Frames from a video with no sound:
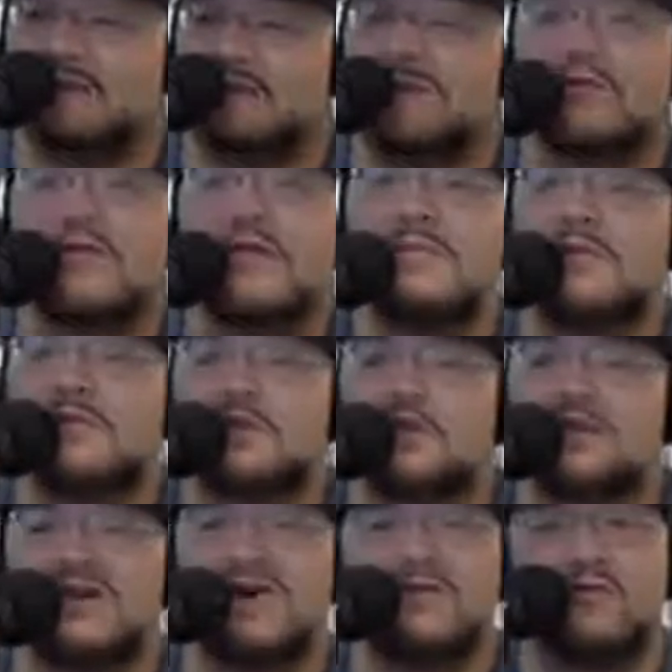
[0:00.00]
free music.
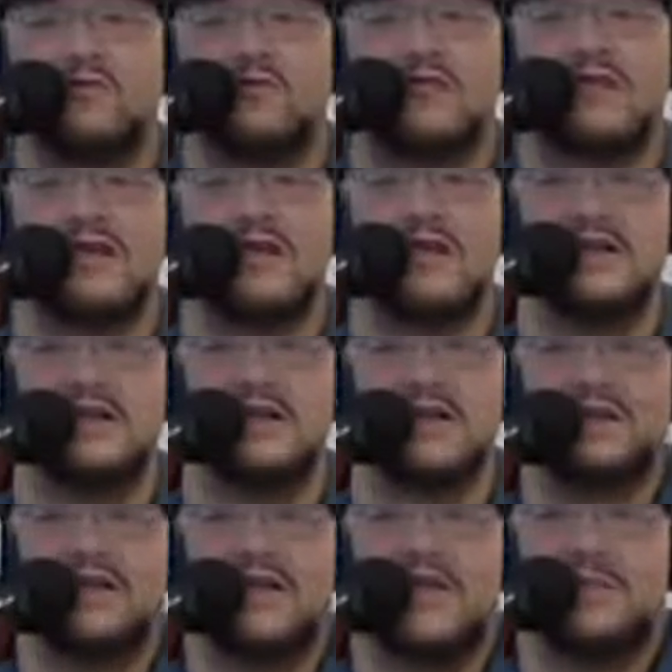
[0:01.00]
It's all free. Like,
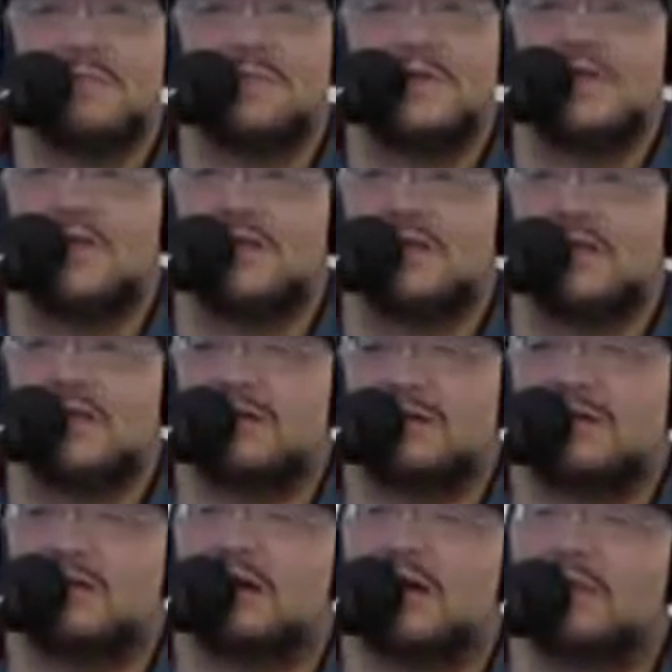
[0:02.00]
you can't beat it. Like,
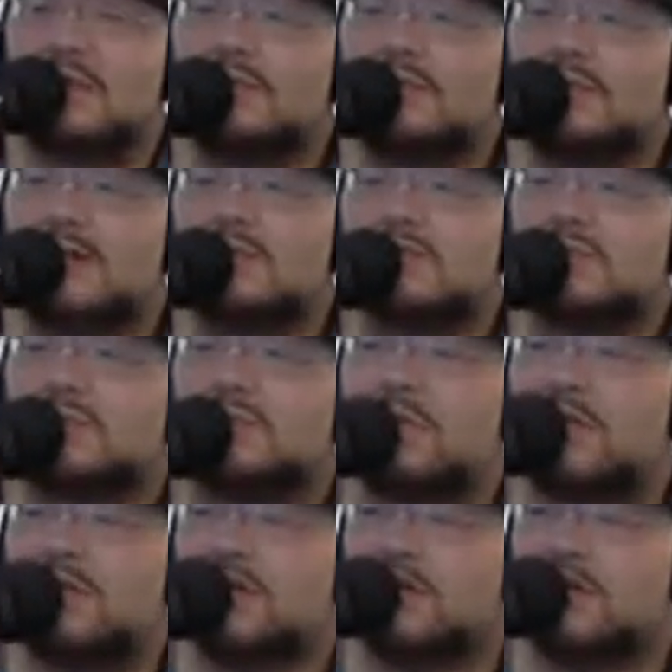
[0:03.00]
come support,